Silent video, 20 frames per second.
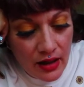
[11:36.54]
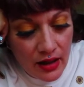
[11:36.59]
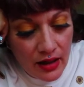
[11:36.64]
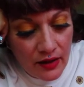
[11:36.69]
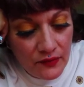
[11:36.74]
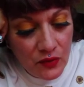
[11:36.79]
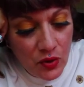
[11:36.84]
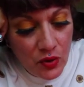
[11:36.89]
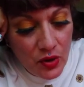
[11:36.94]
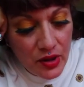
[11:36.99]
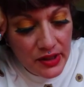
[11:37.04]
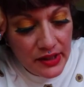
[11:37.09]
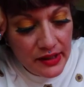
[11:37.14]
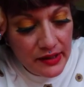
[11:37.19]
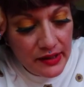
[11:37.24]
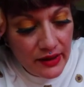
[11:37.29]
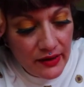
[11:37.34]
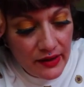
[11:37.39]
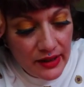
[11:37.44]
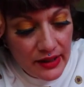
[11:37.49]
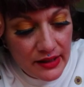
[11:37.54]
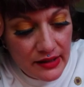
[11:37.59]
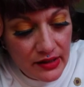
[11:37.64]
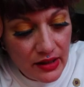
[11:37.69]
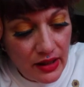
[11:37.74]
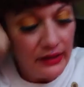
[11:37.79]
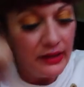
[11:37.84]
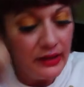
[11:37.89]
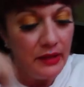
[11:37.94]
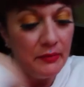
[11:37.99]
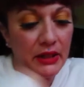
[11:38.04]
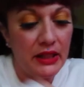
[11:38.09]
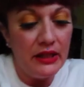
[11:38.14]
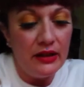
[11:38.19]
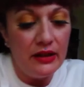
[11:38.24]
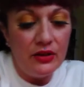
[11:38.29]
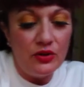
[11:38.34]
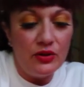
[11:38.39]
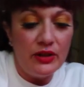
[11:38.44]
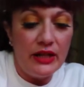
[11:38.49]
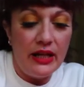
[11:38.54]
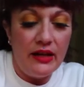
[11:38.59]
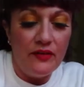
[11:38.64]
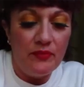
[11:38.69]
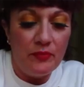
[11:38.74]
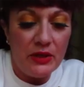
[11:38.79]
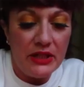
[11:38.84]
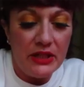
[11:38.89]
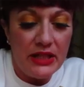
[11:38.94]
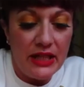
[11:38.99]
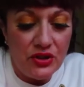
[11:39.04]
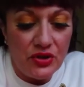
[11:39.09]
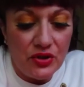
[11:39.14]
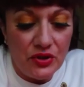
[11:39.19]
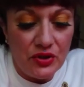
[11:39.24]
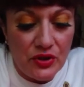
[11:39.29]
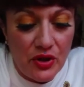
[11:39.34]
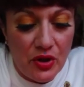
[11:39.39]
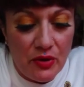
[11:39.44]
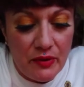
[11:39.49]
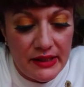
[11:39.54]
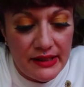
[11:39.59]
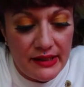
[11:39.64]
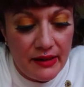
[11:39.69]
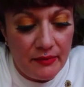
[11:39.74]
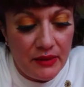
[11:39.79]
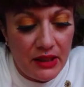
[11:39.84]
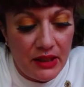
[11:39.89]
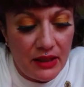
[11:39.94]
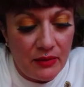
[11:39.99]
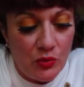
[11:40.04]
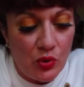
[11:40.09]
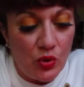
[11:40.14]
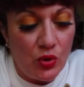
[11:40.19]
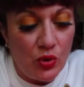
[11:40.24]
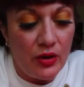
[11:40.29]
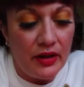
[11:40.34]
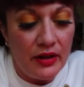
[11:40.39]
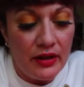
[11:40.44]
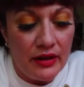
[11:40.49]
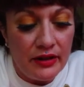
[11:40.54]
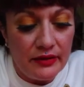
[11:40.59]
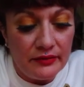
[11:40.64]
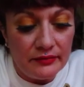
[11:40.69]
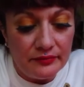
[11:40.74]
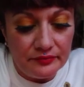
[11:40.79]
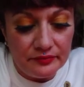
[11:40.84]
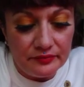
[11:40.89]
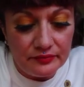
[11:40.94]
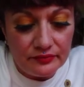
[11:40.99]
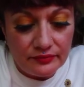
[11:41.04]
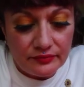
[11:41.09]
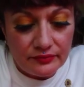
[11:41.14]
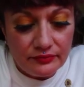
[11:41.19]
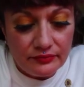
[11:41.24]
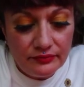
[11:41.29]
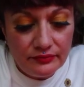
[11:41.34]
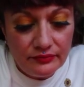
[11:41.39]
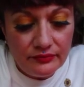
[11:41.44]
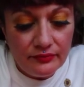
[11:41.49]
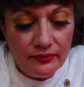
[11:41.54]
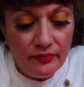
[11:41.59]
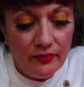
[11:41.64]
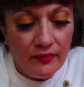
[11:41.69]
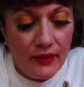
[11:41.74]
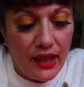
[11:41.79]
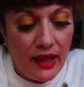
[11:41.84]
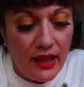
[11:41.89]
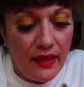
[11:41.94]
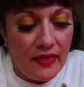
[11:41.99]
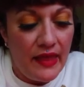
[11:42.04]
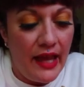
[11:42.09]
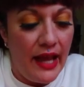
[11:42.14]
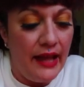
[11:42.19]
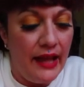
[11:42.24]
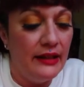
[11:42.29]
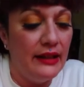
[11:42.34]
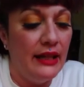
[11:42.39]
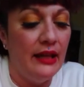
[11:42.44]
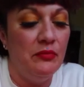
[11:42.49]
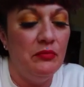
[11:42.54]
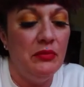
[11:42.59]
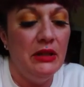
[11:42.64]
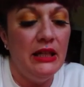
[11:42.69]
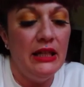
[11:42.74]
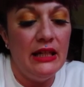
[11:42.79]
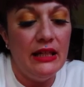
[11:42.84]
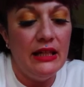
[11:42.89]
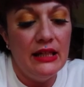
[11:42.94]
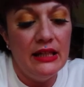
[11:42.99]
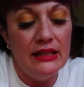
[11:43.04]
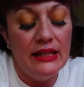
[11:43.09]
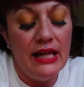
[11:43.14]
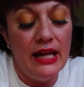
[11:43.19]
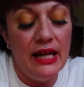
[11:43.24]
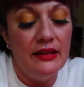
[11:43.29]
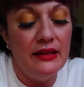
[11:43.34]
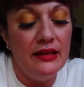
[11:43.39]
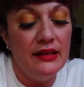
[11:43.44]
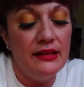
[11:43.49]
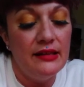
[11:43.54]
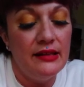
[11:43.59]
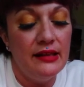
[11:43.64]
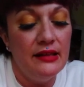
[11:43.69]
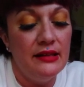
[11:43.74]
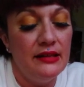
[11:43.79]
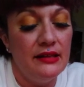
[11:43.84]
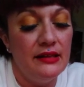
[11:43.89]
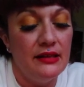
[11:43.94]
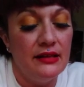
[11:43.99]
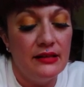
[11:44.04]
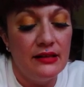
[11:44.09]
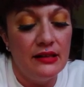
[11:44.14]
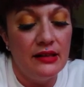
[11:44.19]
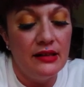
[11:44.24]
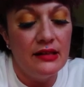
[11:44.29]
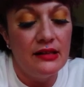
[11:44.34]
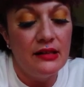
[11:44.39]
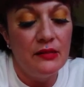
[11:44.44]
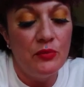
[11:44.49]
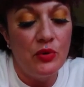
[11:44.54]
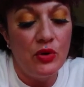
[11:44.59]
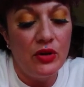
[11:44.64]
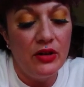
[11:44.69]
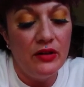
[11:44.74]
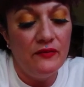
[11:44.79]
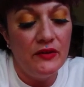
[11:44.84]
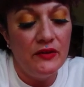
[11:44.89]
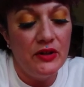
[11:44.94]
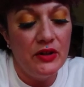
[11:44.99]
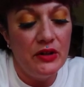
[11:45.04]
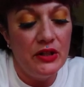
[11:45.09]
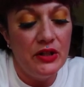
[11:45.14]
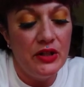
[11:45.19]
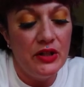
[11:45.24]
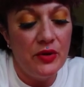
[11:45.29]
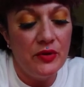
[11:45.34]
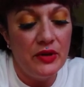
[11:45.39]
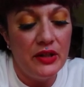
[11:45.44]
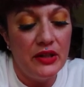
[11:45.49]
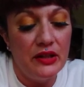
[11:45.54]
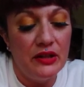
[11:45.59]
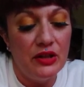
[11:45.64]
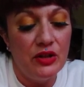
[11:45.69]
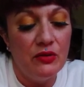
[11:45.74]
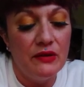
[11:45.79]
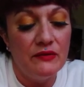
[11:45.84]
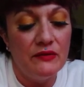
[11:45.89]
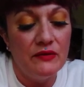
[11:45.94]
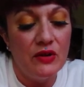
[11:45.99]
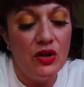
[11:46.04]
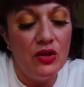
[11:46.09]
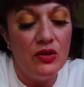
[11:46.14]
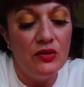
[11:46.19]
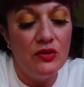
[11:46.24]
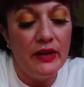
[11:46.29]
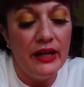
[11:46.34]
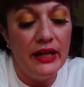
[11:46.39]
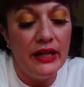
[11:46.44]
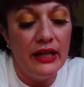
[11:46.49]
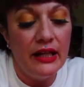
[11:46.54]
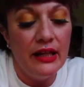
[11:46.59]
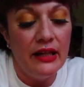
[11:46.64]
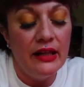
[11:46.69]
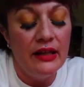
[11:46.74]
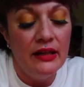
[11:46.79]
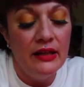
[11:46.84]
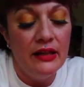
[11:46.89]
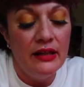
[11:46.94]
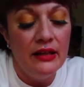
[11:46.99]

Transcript: Of course, there is unlimited creative potential and always something more that can be. Yet in this instance, it is important for you to know that you have already